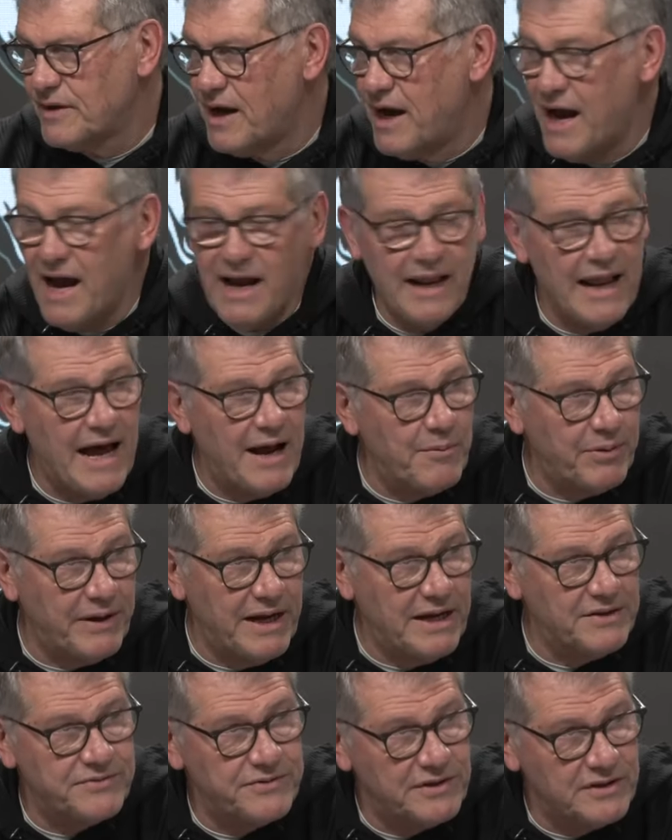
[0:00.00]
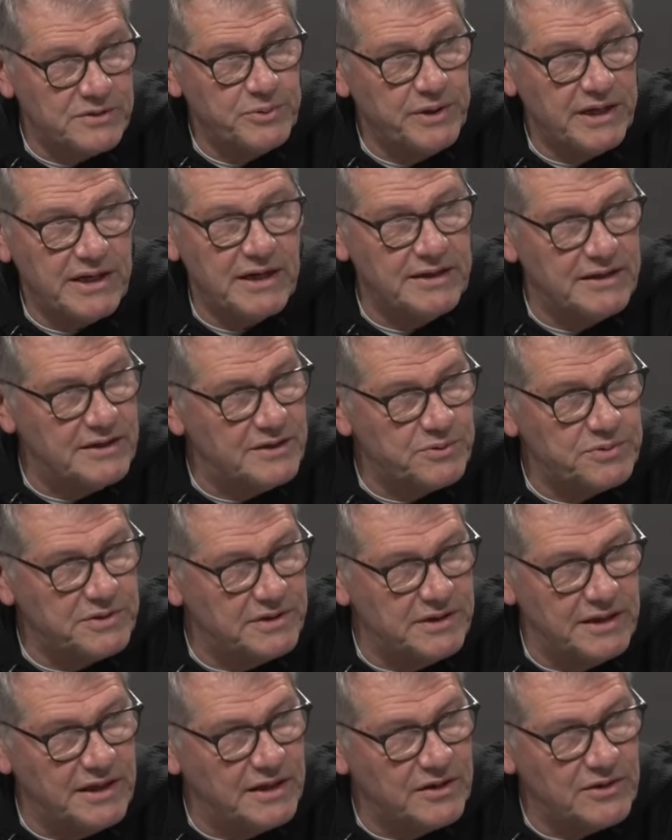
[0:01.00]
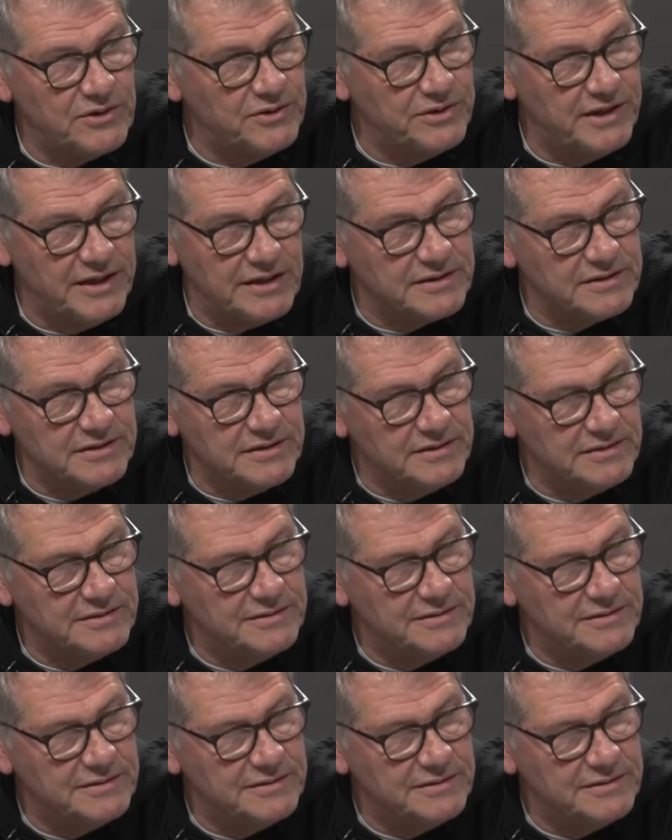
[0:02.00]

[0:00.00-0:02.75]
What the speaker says: I had a lot of plans for this weekend. This didn't include this.